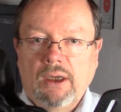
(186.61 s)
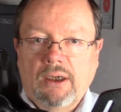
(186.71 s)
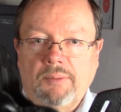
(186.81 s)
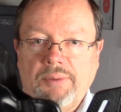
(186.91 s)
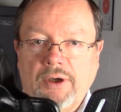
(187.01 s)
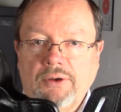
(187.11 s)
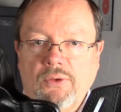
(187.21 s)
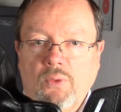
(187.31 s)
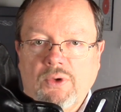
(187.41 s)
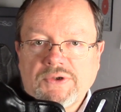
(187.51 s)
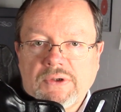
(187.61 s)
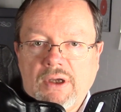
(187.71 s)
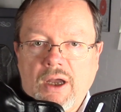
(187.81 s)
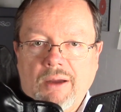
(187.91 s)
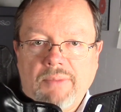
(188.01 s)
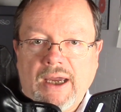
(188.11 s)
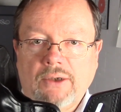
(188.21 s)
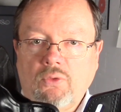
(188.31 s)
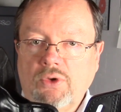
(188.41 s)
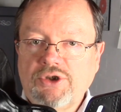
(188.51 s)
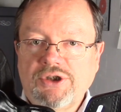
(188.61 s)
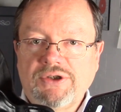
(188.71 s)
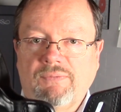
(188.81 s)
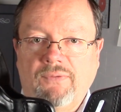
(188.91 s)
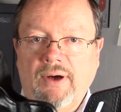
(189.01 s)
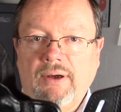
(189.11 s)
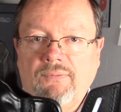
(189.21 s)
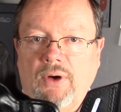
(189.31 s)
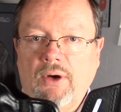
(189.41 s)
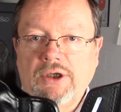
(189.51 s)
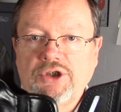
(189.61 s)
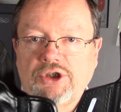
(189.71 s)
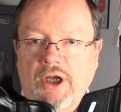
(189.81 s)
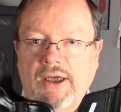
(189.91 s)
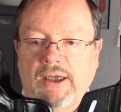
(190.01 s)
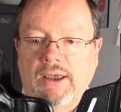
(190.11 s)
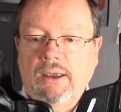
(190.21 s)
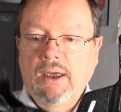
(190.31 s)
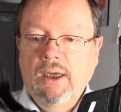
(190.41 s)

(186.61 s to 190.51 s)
Compared to the Wilson Combat, which is very, very shiny.